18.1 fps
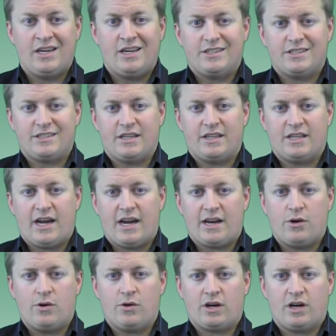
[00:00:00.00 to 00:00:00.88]
say the
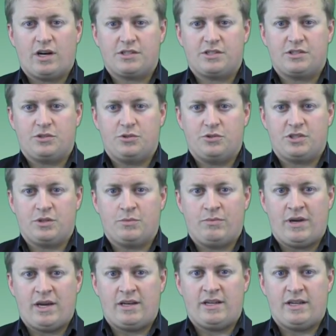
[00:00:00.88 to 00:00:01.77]
Idaho
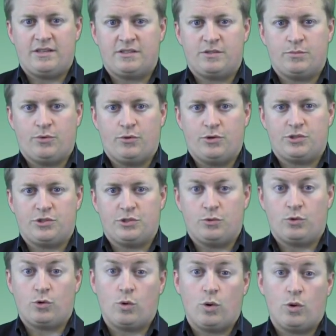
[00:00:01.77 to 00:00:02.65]
Constitution mandates the board
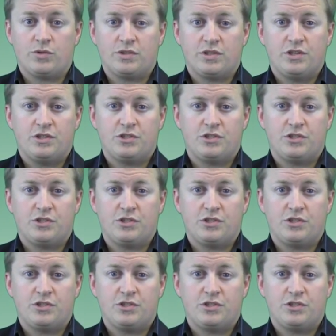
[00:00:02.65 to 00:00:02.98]
to, quote,